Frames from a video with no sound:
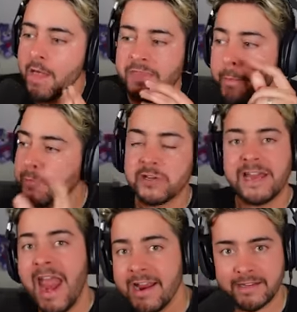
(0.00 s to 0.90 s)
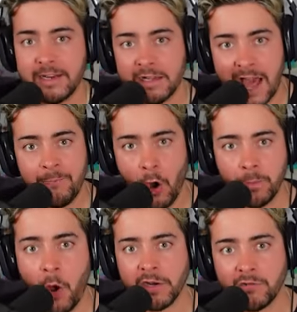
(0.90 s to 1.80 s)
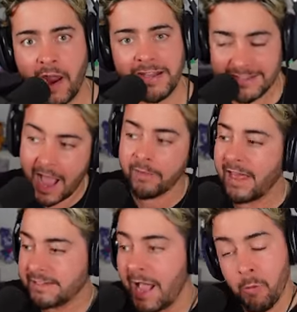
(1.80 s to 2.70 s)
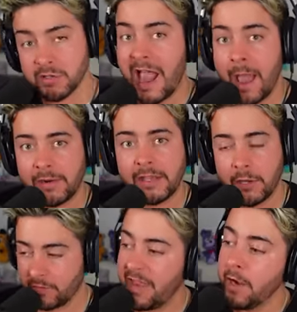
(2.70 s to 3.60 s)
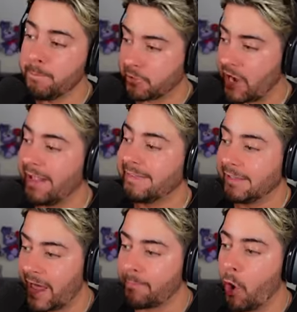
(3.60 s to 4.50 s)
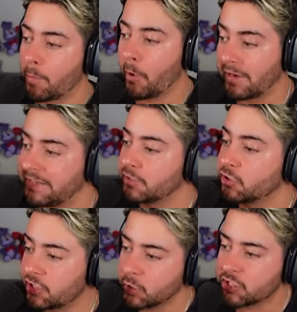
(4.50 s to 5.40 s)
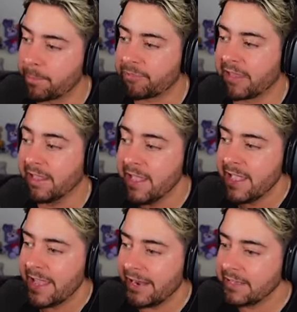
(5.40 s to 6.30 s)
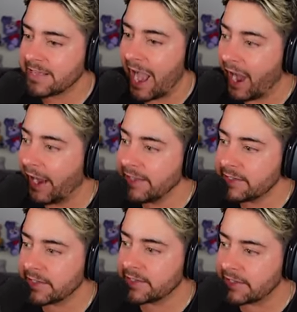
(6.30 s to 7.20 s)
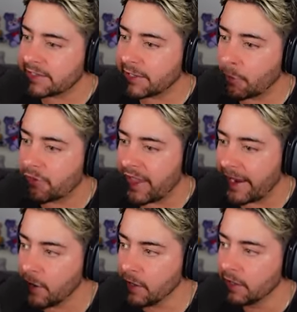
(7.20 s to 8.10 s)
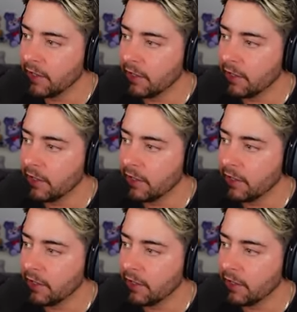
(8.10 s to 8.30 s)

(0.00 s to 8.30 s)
They're protecting Glamrock Bonnie, right? Is that is that what's happening here? They're protecting Glamrock Bonnie. Is there still something in his eyes? Is he still there?